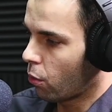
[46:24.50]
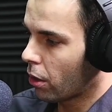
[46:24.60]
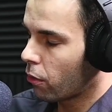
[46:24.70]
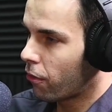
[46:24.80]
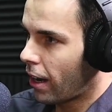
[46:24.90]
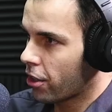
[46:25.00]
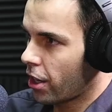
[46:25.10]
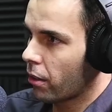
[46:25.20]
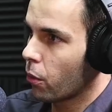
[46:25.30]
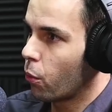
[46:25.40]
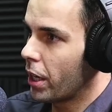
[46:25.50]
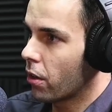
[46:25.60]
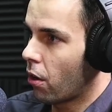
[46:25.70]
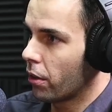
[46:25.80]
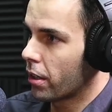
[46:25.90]
want to flush out the
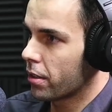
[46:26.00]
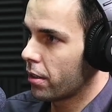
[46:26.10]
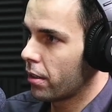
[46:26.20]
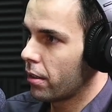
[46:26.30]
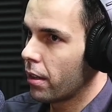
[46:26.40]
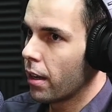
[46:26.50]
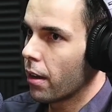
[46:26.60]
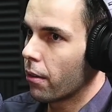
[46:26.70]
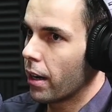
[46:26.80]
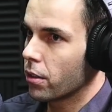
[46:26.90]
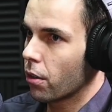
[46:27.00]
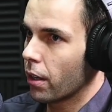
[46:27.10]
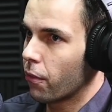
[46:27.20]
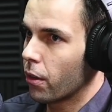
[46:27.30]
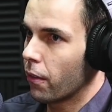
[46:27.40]
weak holders, right? So
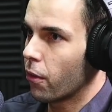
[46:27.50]
if